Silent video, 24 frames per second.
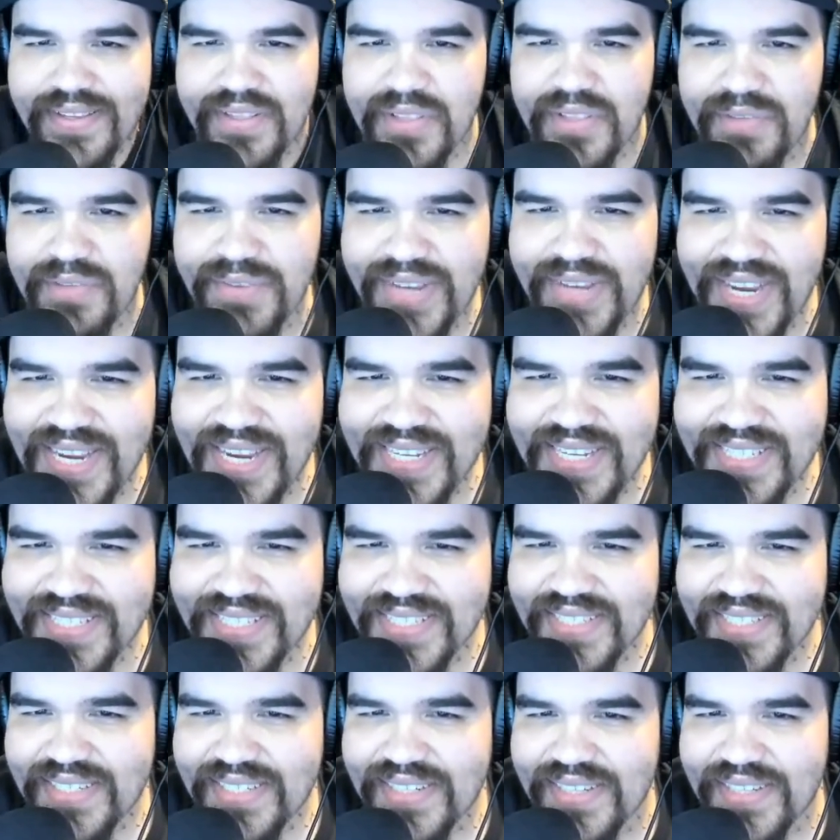Love you
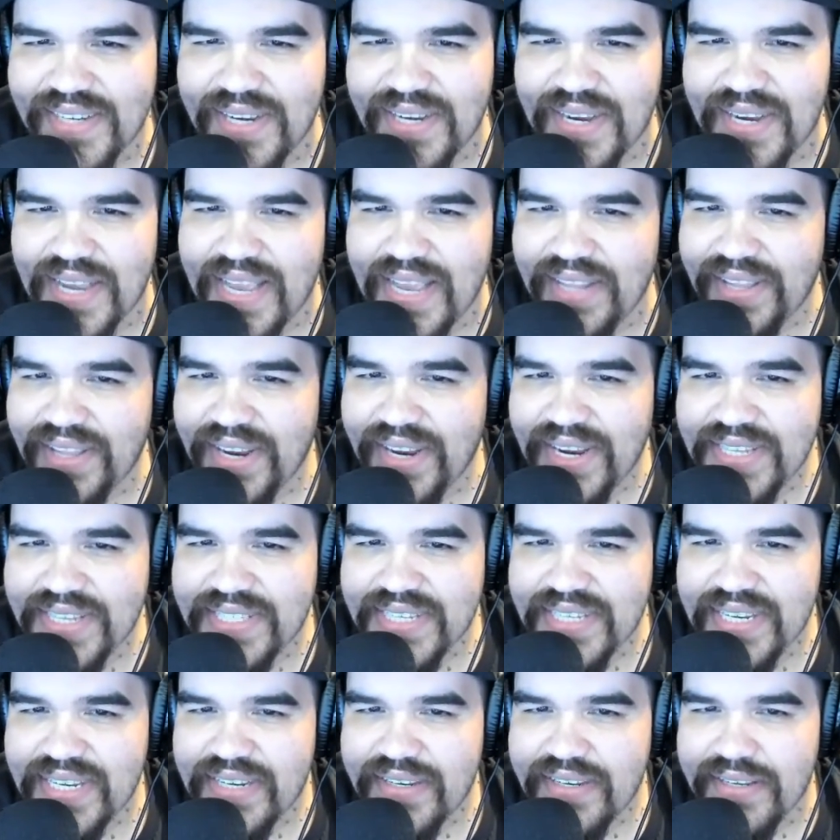guys. And like I
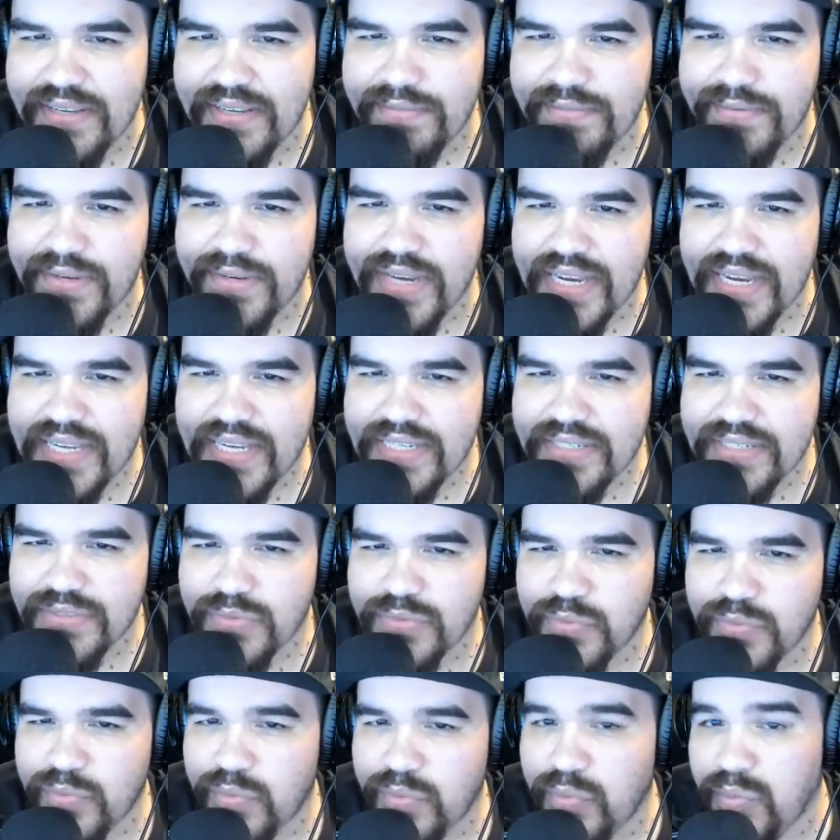said, if you guys
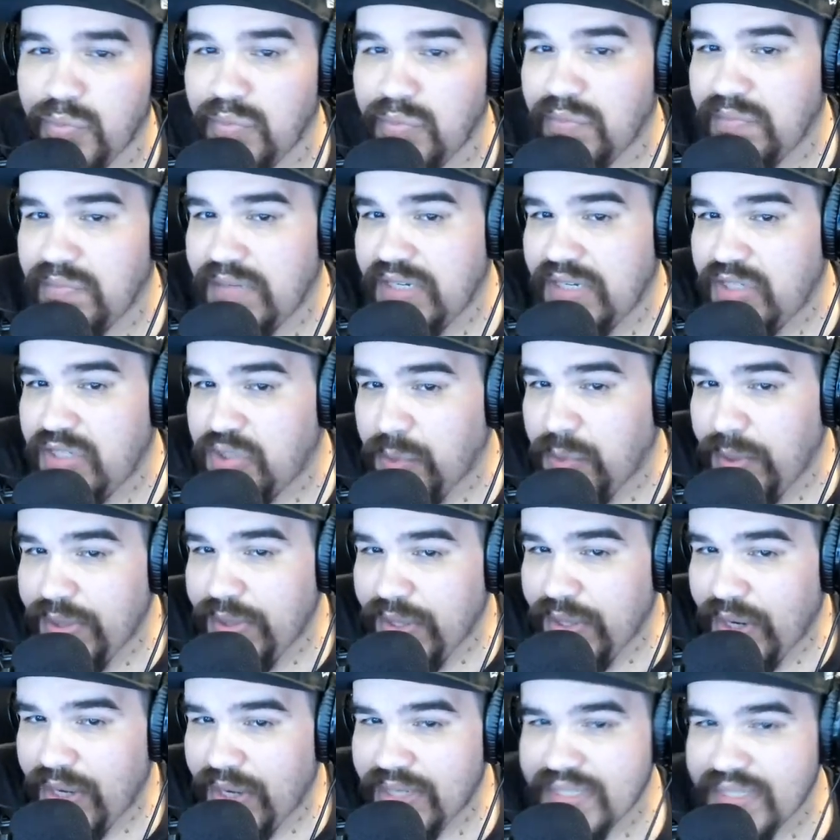enjoyed
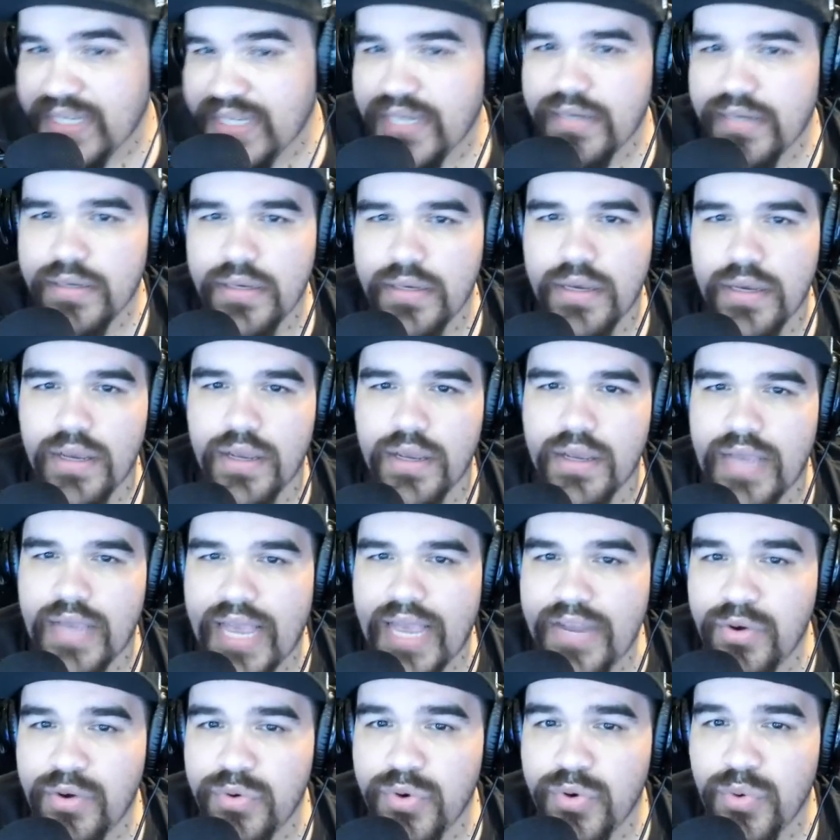the content,
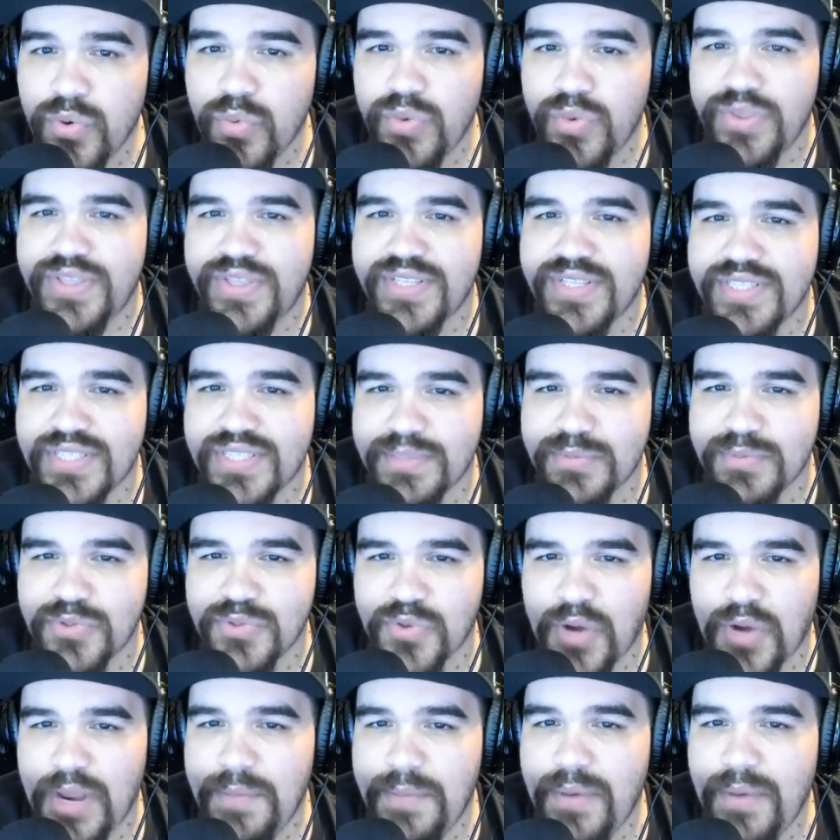I don't know where the
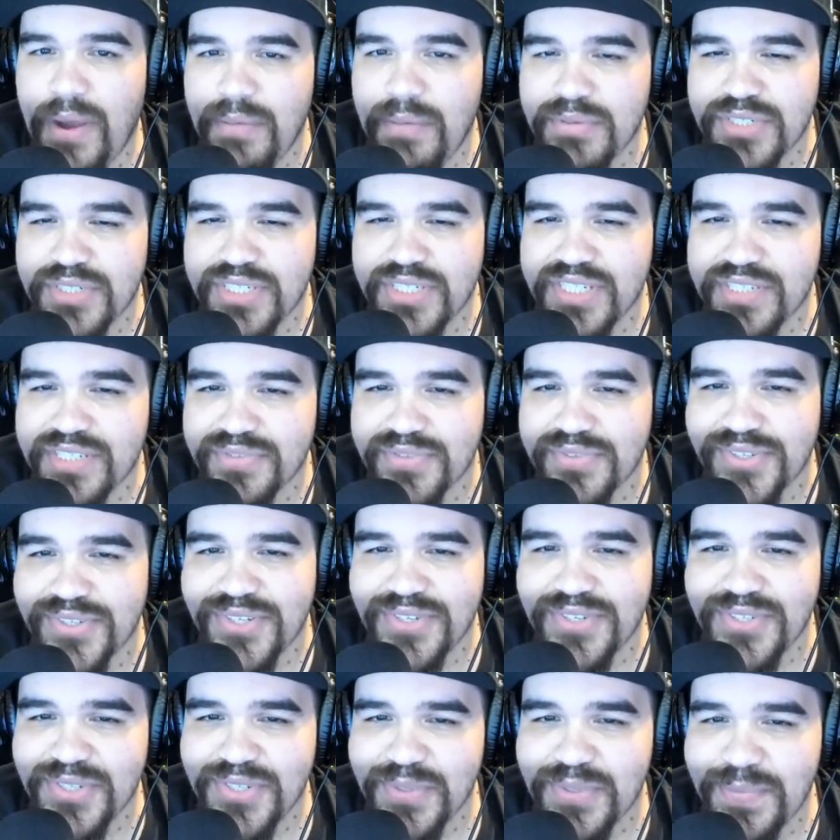subscribe option is for
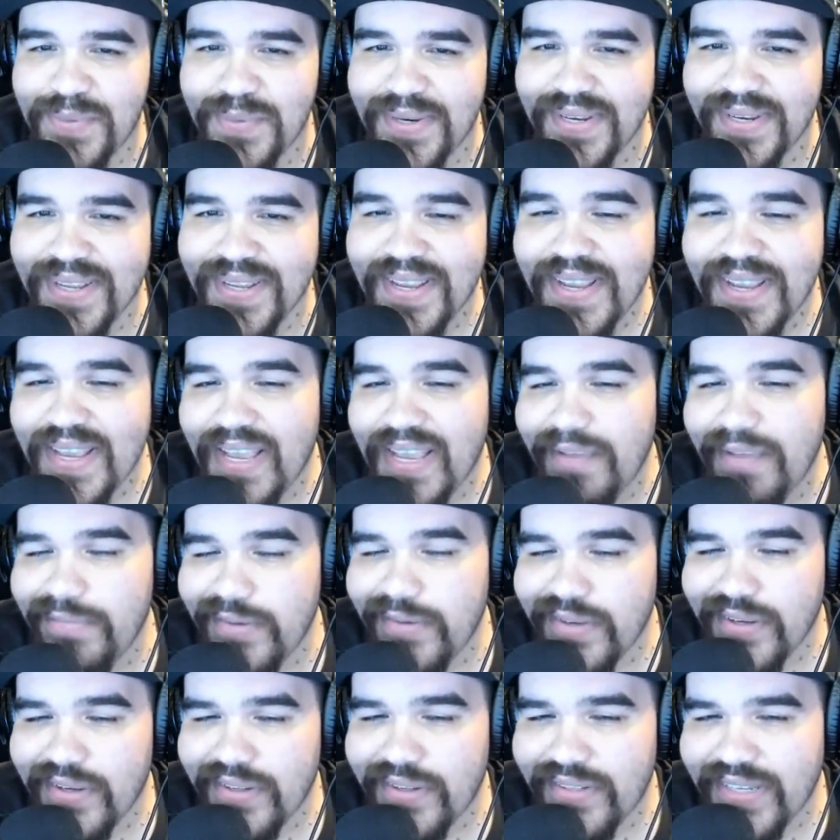YouTube, but if you
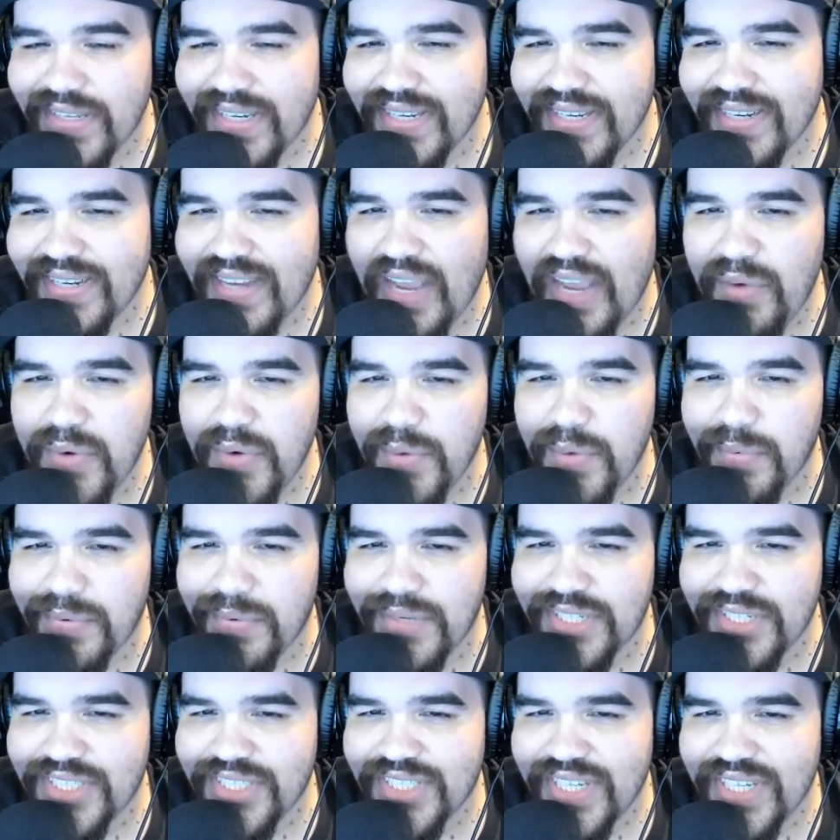could click it, I would
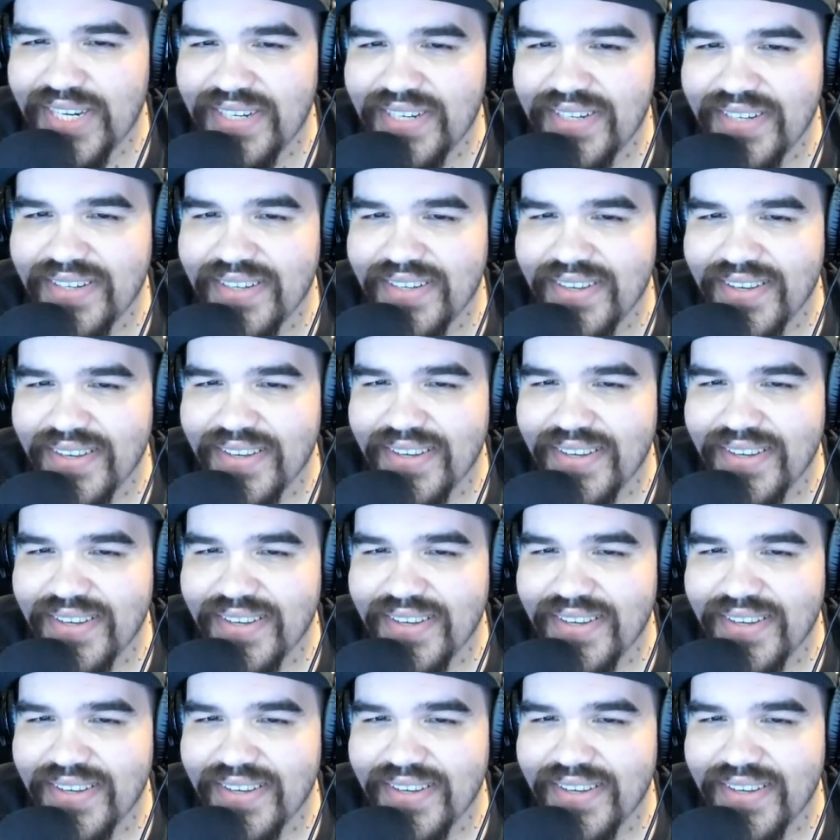appreciate it.